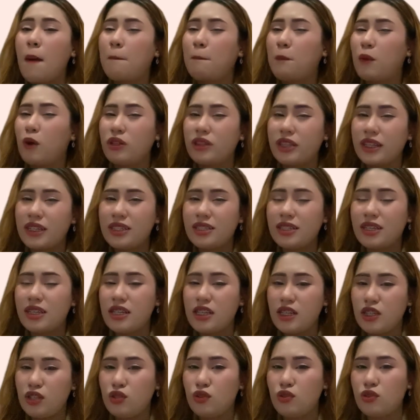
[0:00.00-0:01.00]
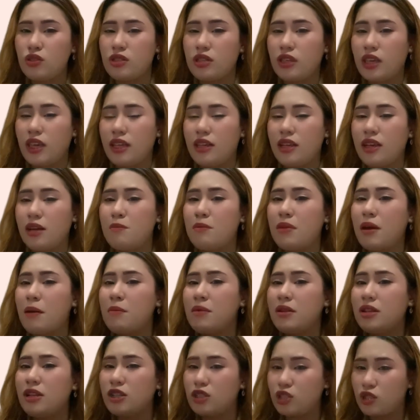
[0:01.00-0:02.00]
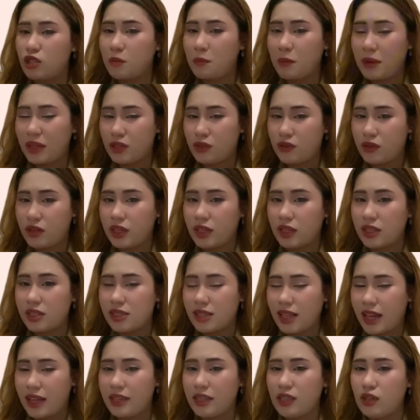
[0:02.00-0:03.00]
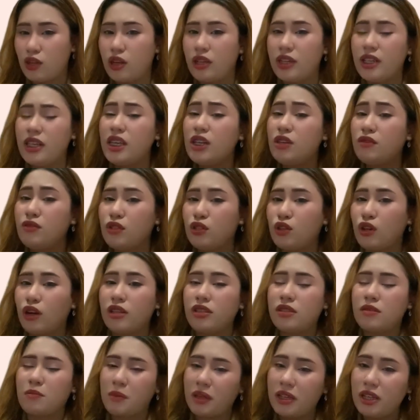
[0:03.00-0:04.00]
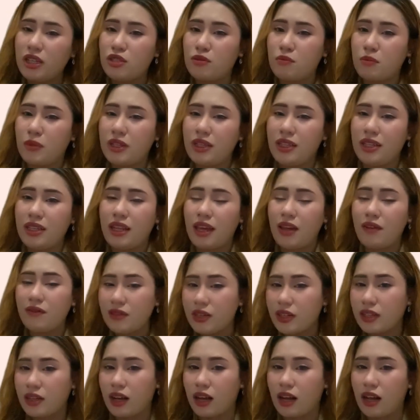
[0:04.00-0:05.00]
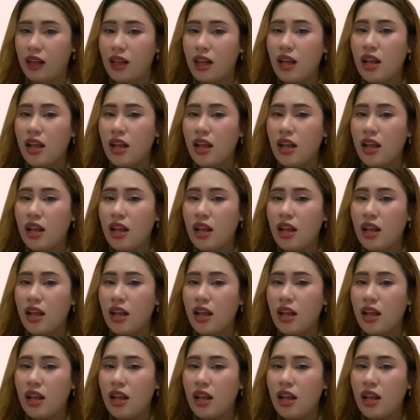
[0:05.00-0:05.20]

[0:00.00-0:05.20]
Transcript: potential issues in a bibliometric study on e-records management in Africa,